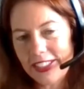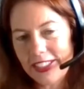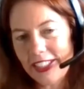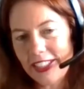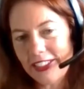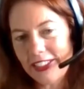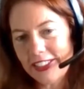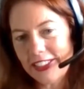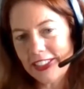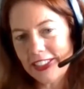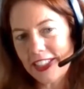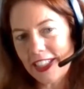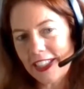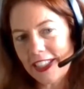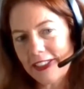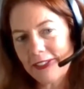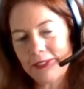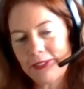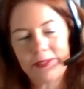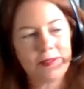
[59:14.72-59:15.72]
It's just
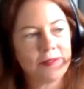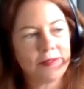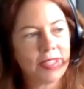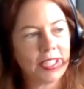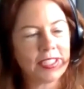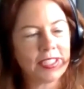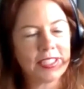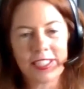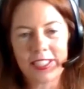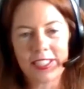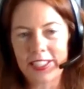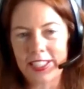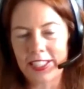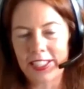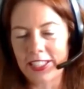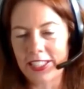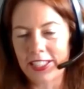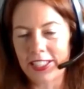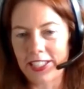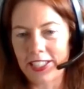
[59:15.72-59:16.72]
like whether you're looking
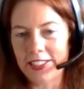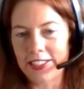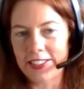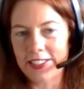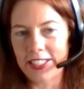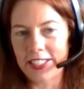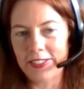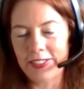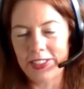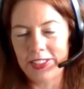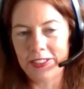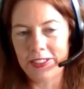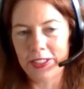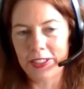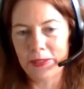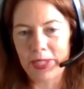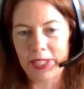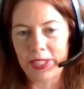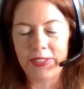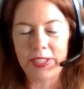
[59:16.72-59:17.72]
to God to save you or
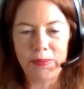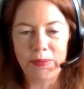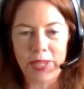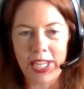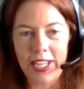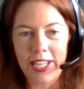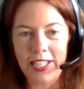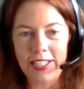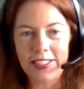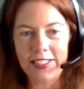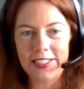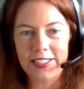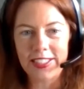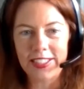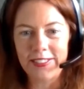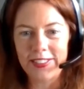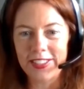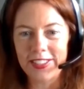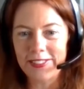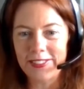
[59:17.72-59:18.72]
maybe a man to
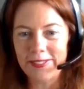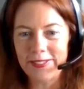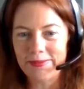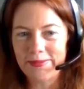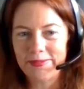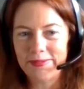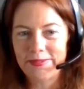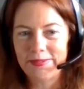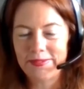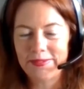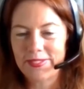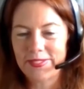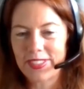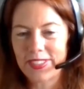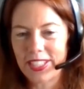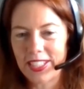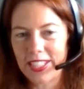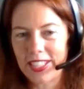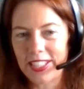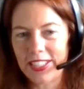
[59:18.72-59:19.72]
save you.
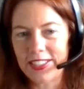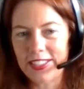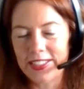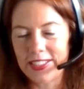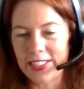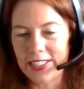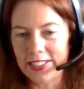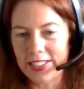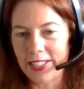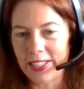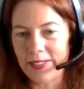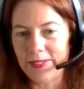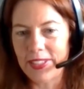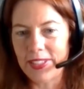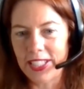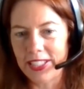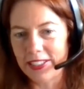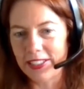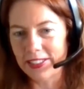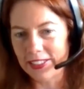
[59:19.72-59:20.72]
It's the same
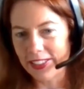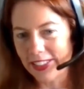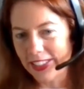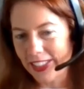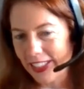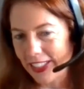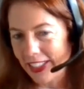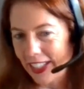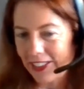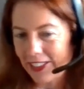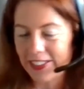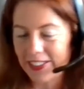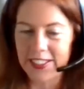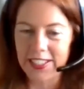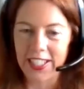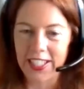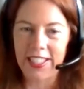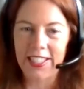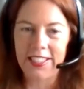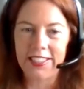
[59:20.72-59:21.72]
thing. You're looking
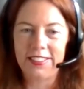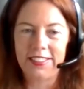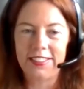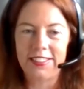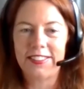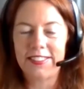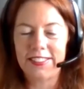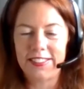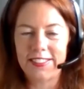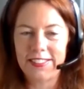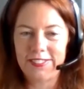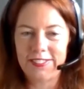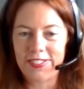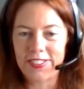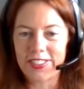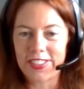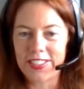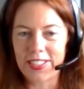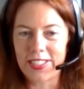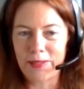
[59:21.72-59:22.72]
outside
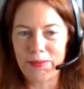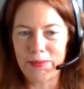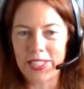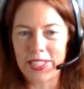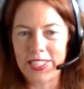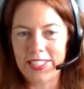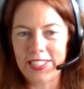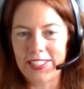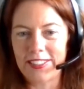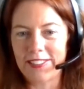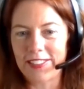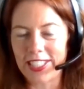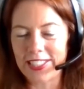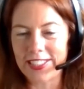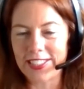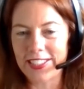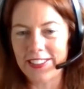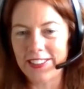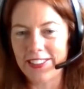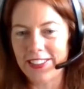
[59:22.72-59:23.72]
for somebody to
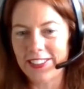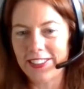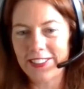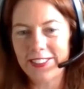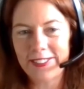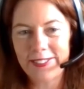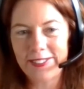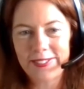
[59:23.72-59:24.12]
rescue you.